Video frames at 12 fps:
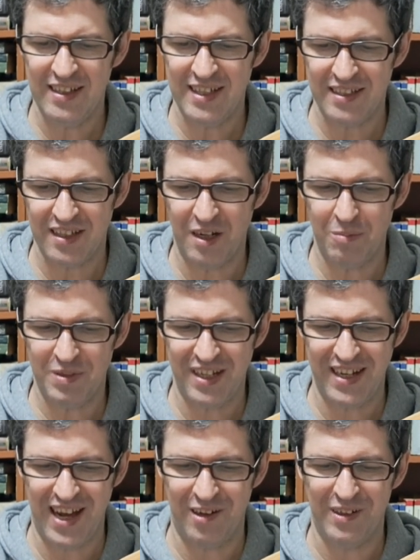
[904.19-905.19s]
Yet up to
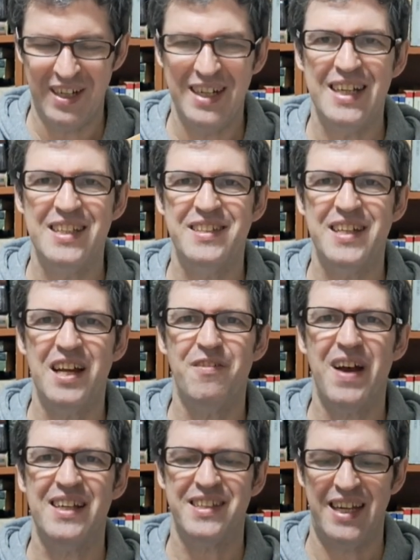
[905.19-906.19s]
now, instead of
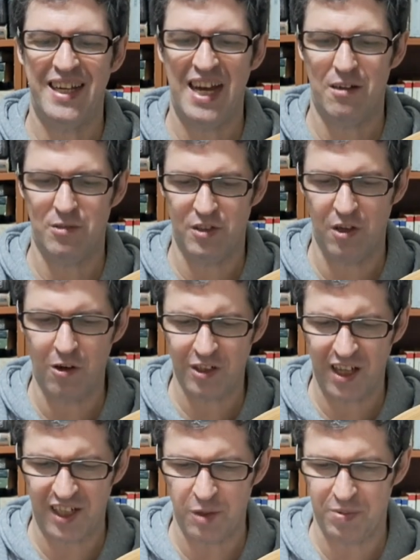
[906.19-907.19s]
asking how
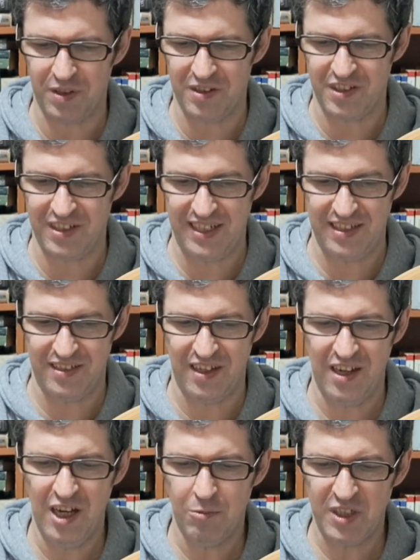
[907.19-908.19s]
dog-like a person is,
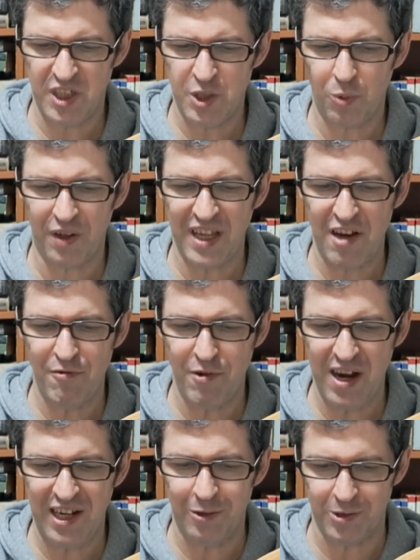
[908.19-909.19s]
which is what they
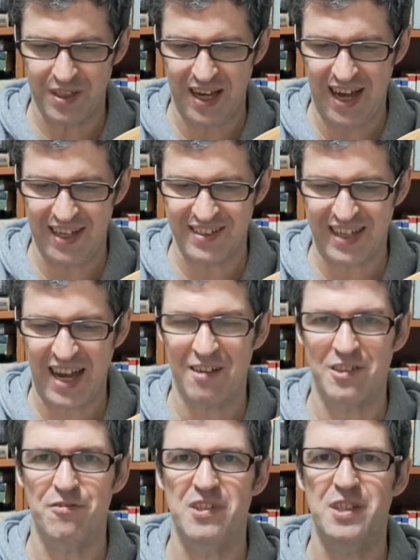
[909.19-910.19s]
really ought to ask
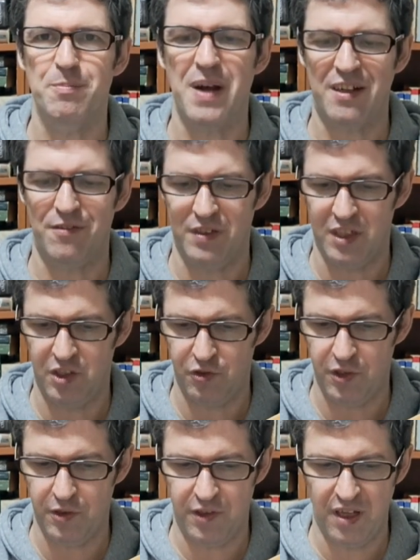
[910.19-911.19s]
out of respect for the
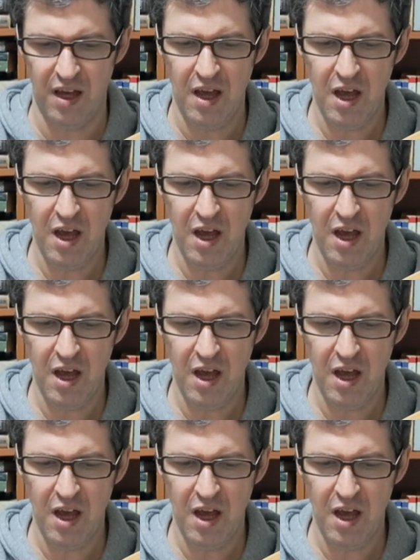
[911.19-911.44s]
truth,